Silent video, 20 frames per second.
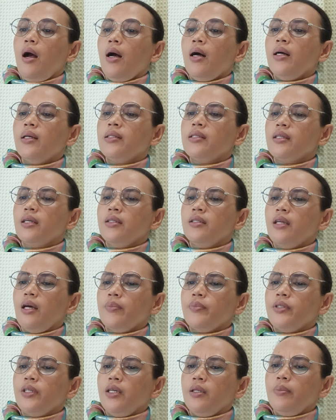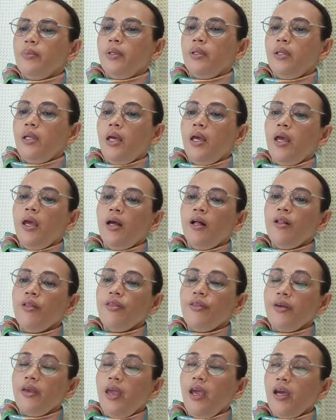as adapted by the
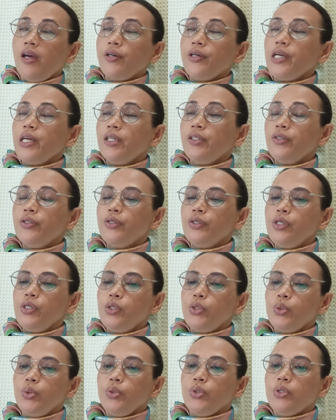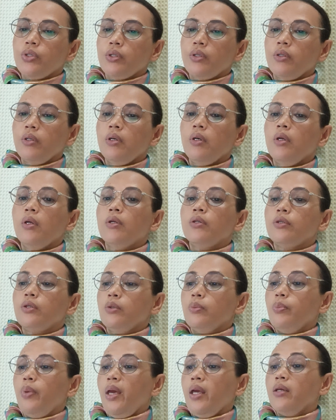healthcare institution
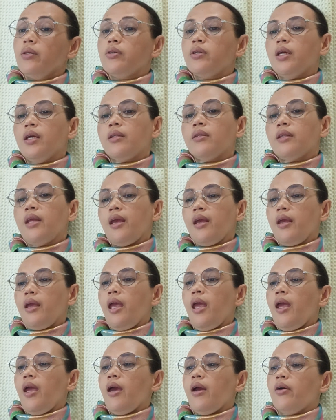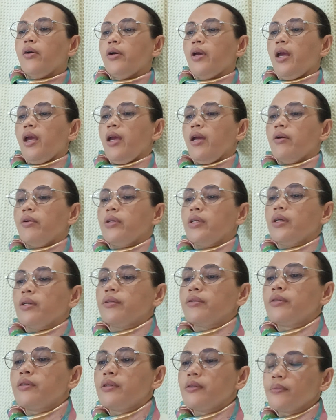to patient care
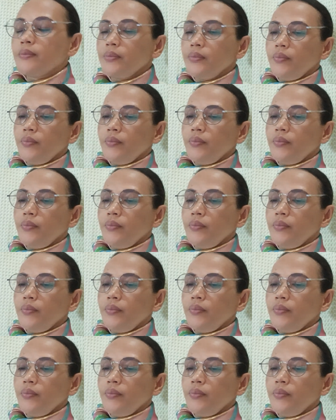areas.